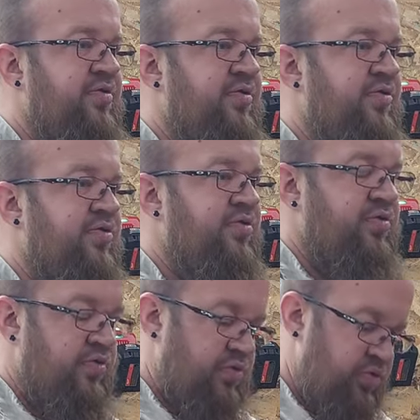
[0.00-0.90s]

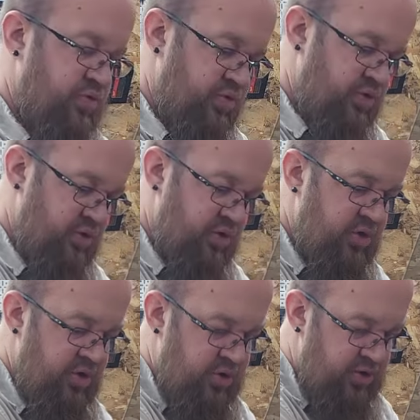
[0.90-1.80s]

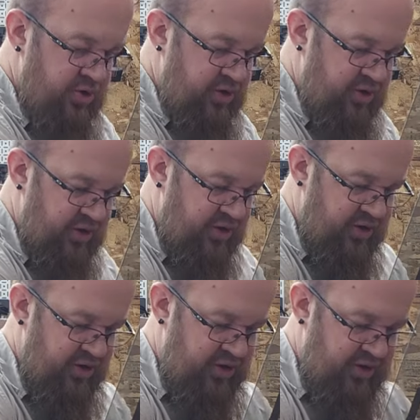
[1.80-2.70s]

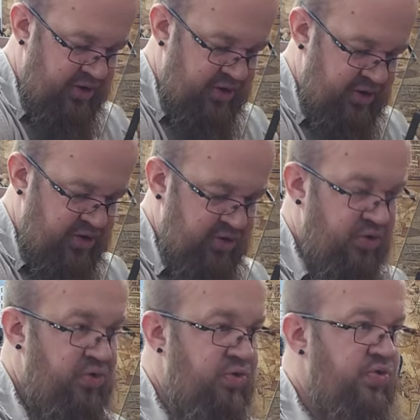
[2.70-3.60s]

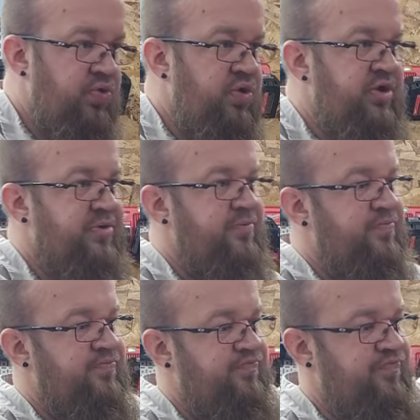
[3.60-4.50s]

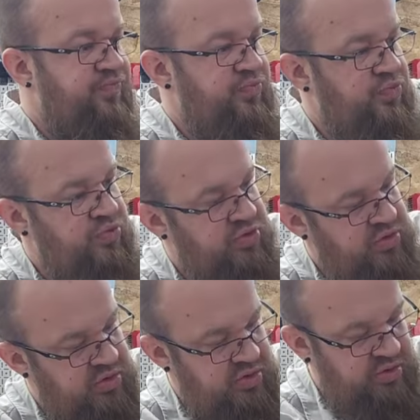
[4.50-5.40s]

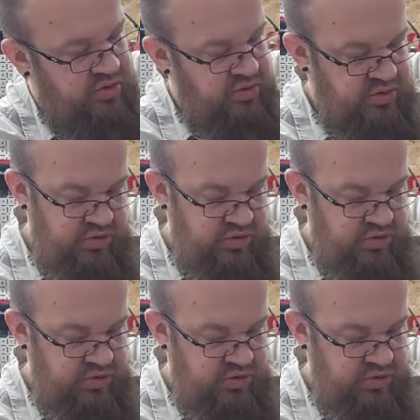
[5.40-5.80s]
Nobody speaks.